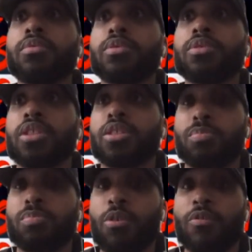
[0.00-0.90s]
She's
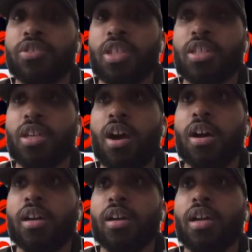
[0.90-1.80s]
proven she can
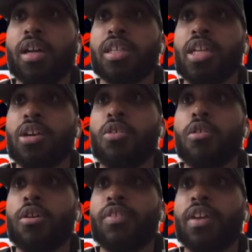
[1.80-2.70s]
talk as a heel
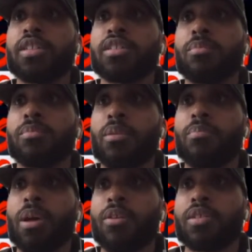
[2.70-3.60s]
or a face, been
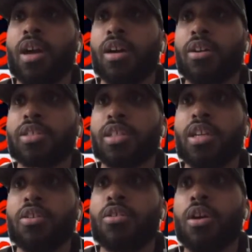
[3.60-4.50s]
better talker as a
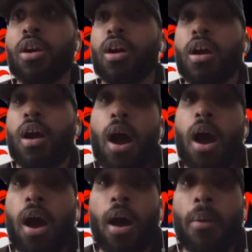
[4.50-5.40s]
heel.
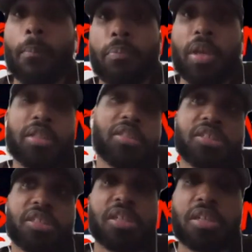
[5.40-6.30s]
Um, they
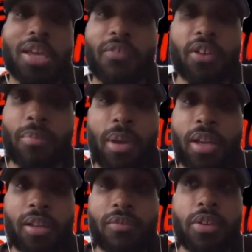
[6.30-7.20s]
just didn't give her
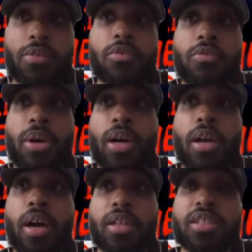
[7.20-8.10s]
compelling feuds, but
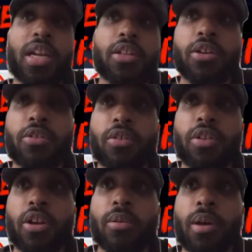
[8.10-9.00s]
uh, that's neither here nor
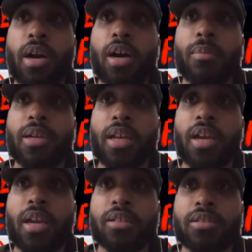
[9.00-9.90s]
there. Uh, but
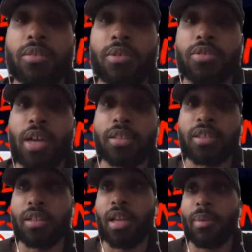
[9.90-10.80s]
yeah, so what do you guys? You
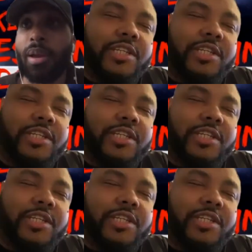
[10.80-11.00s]
mean you match?